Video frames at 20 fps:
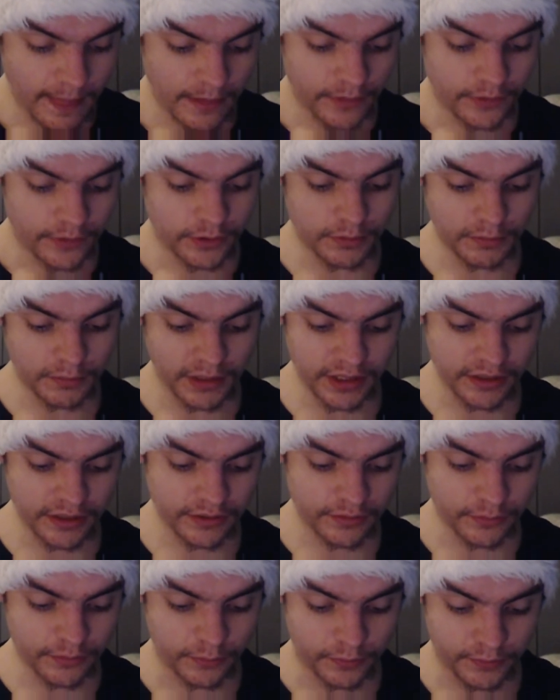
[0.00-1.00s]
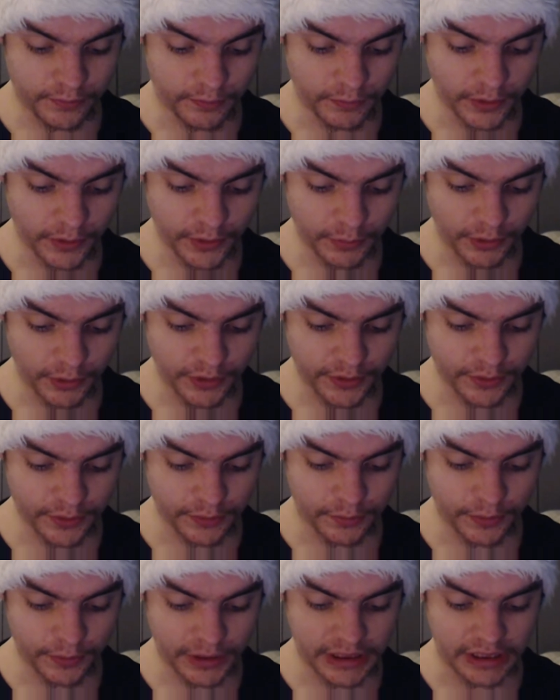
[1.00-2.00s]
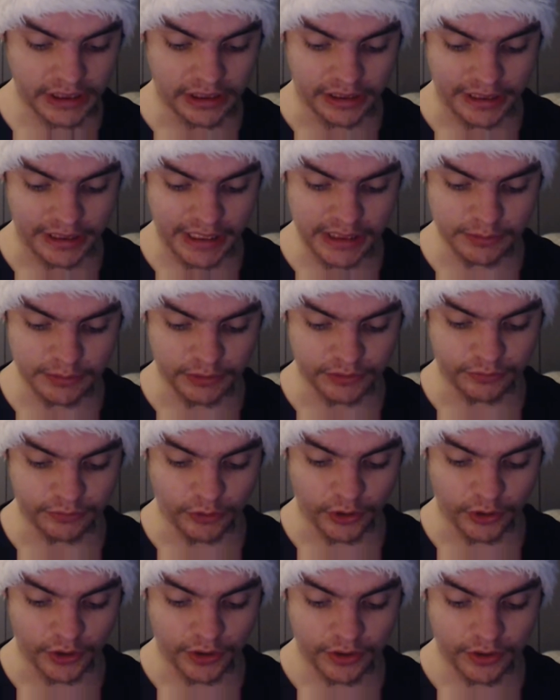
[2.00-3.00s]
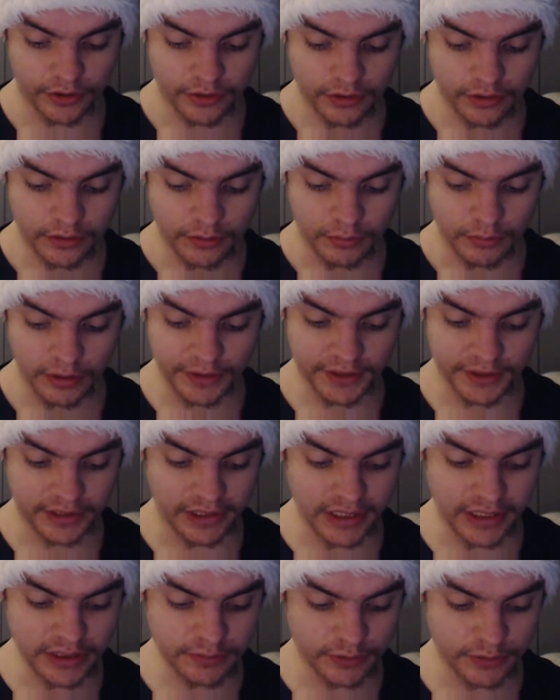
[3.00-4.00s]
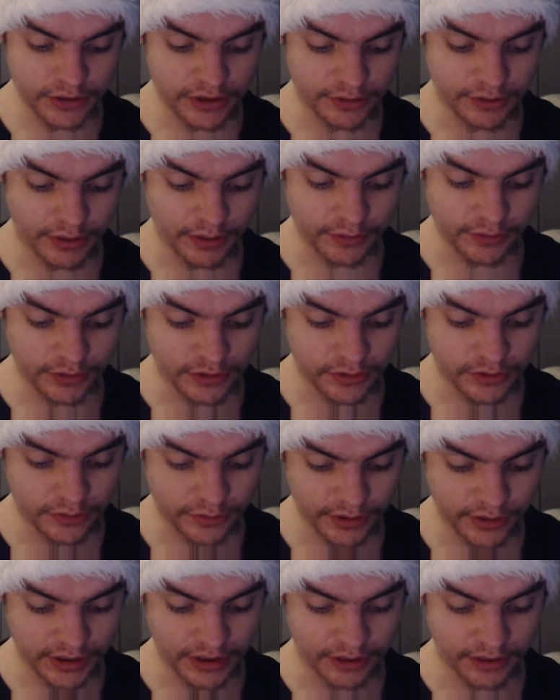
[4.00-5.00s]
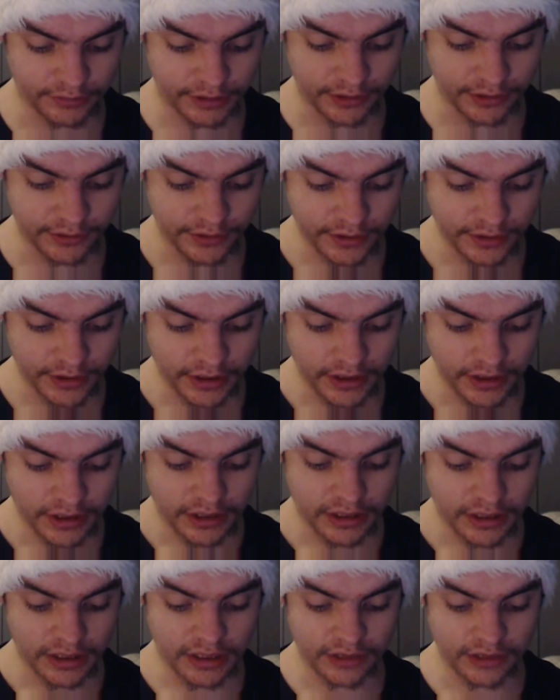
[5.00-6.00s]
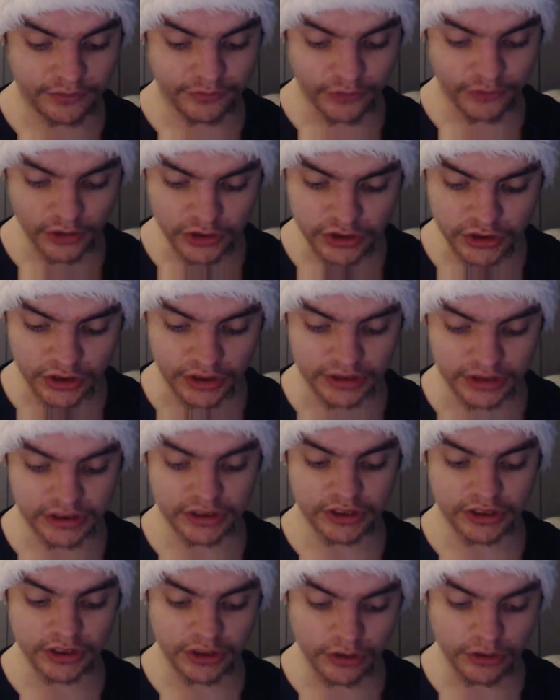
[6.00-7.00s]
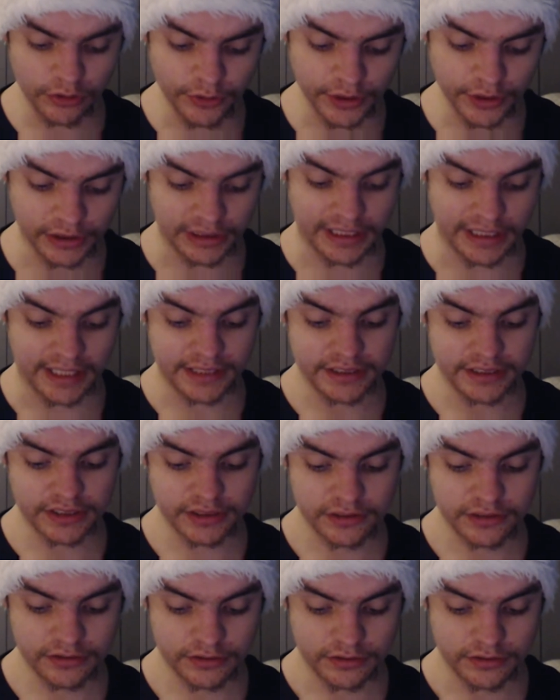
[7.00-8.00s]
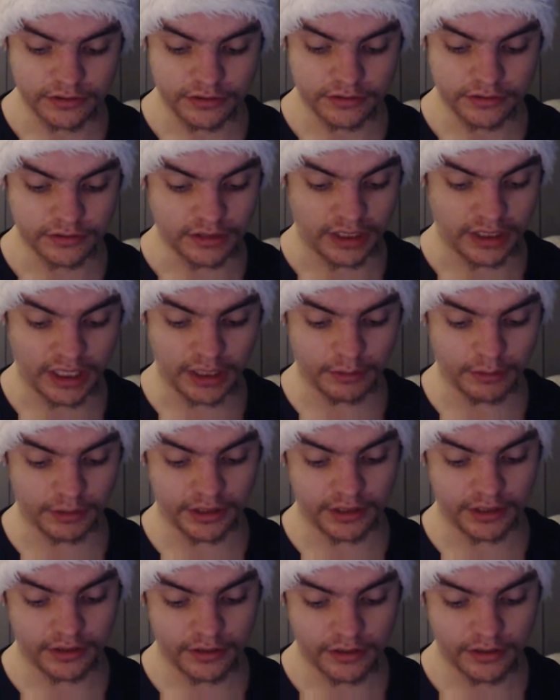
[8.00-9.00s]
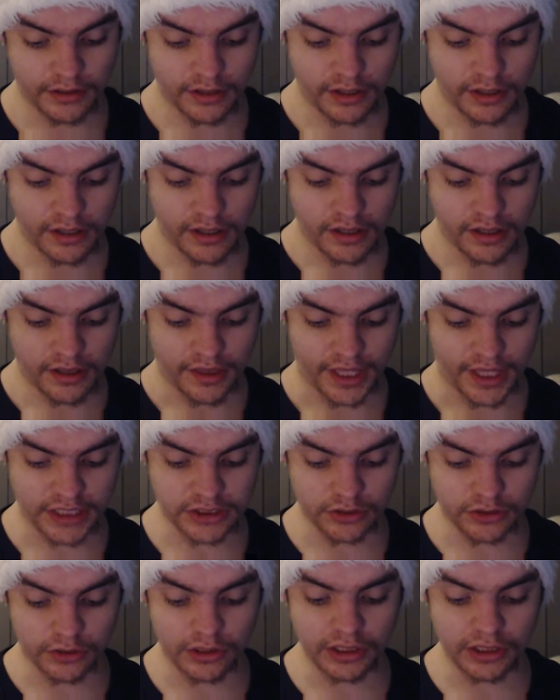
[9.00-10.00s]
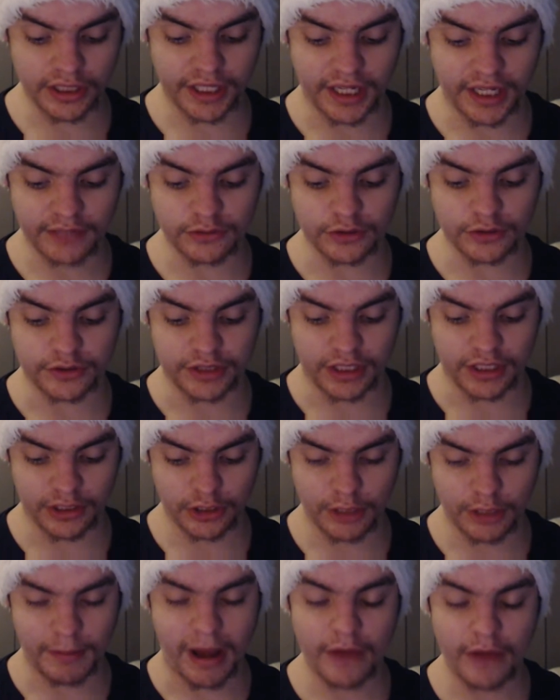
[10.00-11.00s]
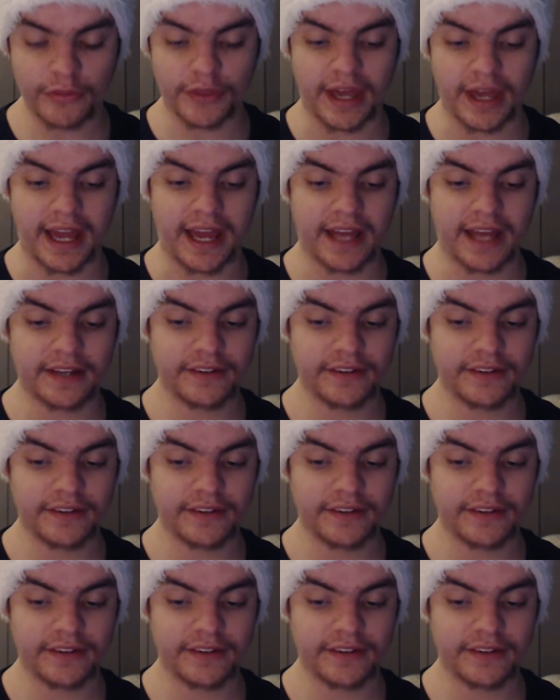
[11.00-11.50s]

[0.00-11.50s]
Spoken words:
You might wonder what the glass was for. Well, the glass was around the tree and functioned as a security glass. Anyway, that's all I have to tell you about that.